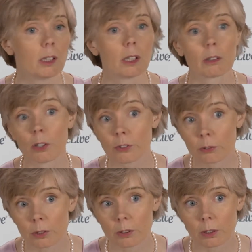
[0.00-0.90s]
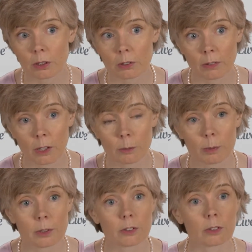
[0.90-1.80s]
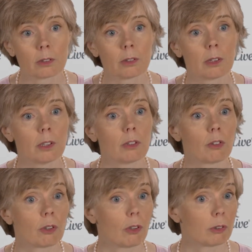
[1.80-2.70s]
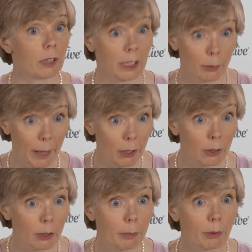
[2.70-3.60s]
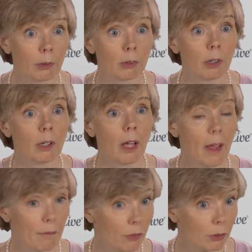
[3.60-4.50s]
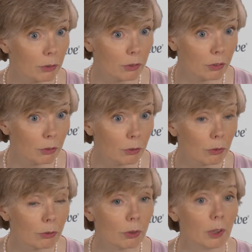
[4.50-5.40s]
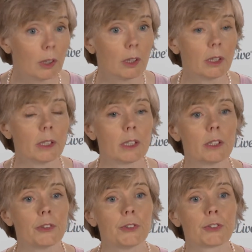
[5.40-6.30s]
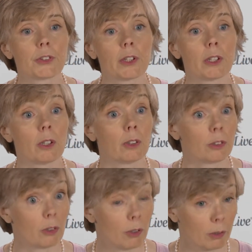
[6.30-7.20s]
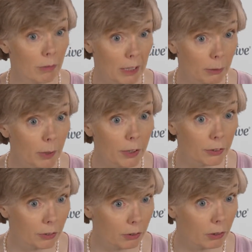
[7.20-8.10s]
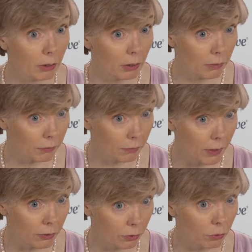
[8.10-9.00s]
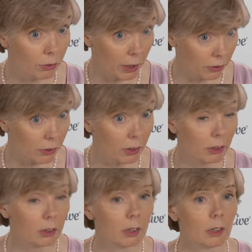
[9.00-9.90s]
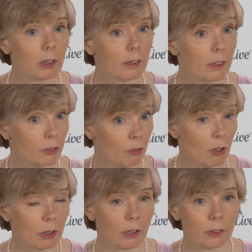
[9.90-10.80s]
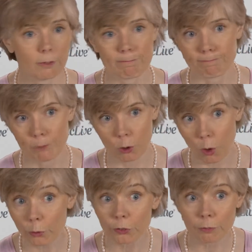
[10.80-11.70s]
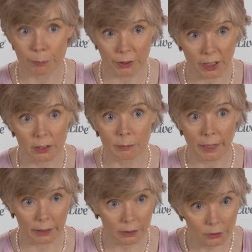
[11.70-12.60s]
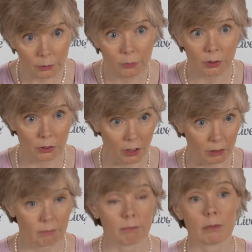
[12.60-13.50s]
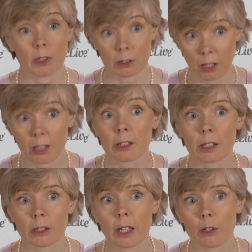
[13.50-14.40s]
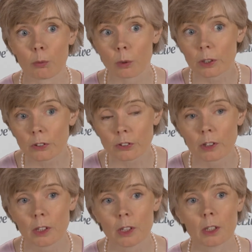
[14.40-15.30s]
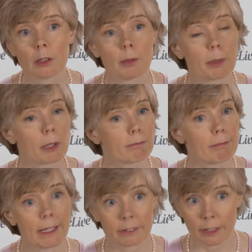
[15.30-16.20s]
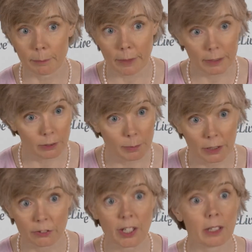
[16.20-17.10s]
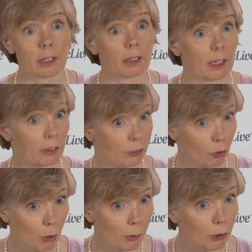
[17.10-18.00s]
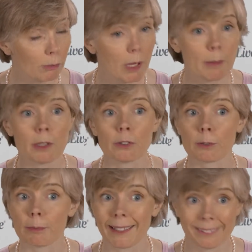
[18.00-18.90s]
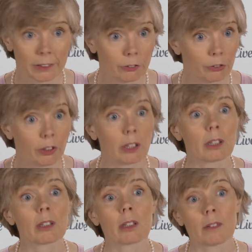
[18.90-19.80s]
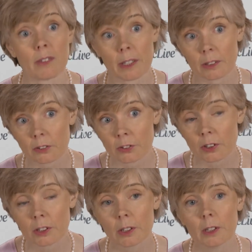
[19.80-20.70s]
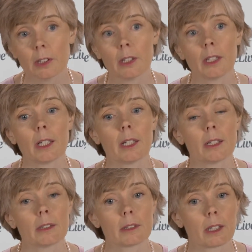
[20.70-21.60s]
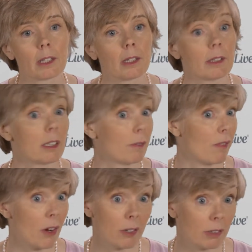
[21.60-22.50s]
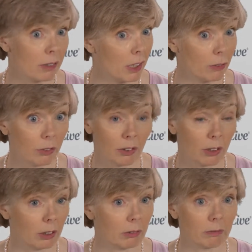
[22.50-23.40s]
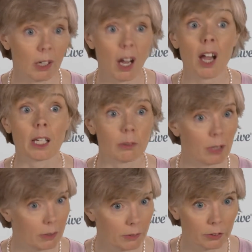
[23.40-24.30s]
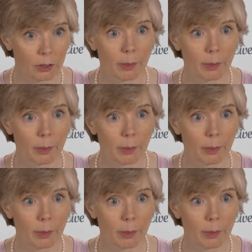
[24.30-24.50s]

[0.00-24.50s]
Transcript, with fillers: are also in, in development. And a drug called necuparanib or M402 is uh, undergoing randomized uh, phase two testing. And this drug has you know, host of putated mechanisms. It's not entirely clear how it works, uh, but anti anti metastatic, anti stromal, maybe some anti angiogenic effects and uh, I think very interesting and highly relevant to the